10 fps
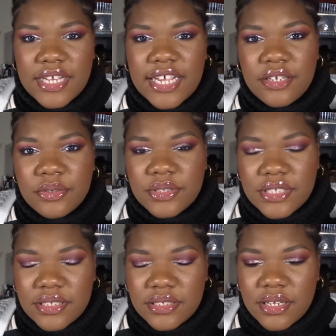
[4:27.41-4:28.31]
I used
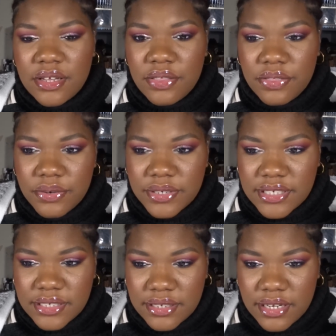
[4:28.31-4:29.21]
it
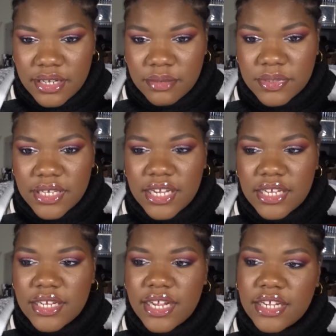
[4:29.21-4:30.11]
13 times
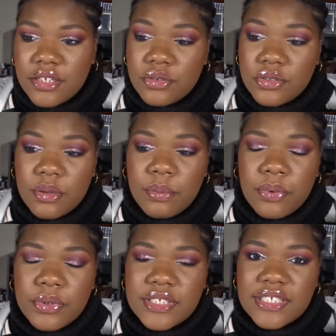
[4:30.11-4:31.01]
and I used up
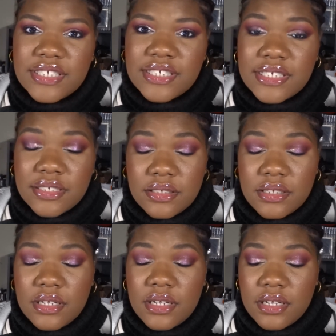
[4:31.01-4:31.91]

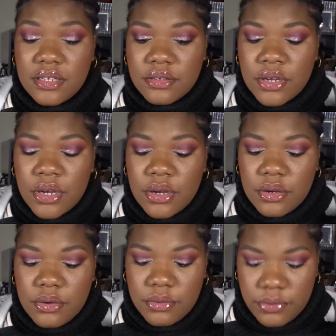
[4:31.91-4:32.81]
0.68
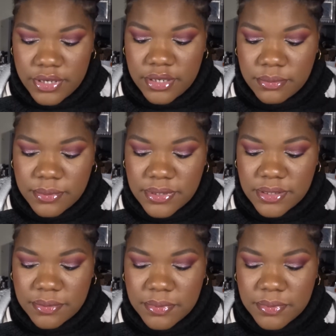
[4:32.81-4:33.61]
grams.